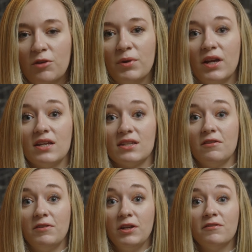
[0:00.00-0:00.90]
Because
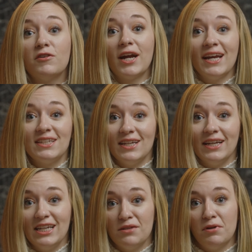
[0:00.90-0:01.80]
if you have granted an
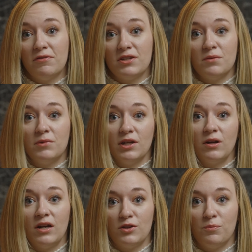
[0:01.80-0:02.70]
easement for someone to
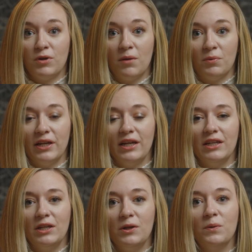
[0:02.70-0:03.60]
cross your property,
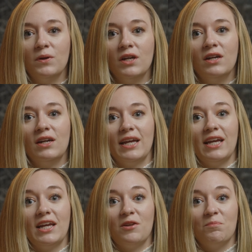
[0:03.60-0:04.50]
you,
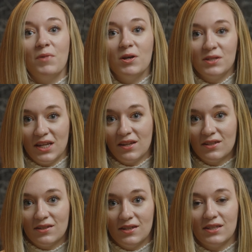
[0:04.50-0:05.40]
in most
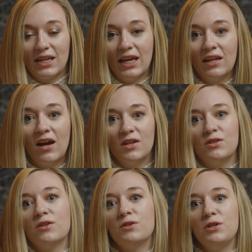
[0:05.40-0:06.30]
instances, cannot
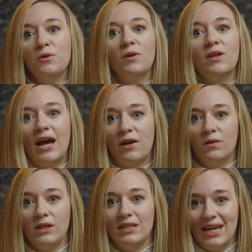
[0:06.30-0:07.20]
just
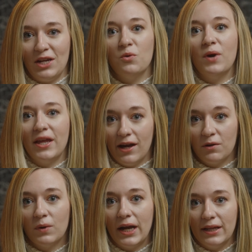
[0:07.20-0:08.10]
unilaterally take away that
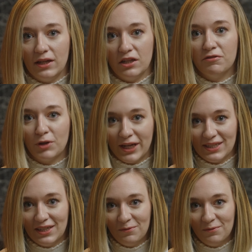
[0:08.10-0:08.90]
right that you've granted.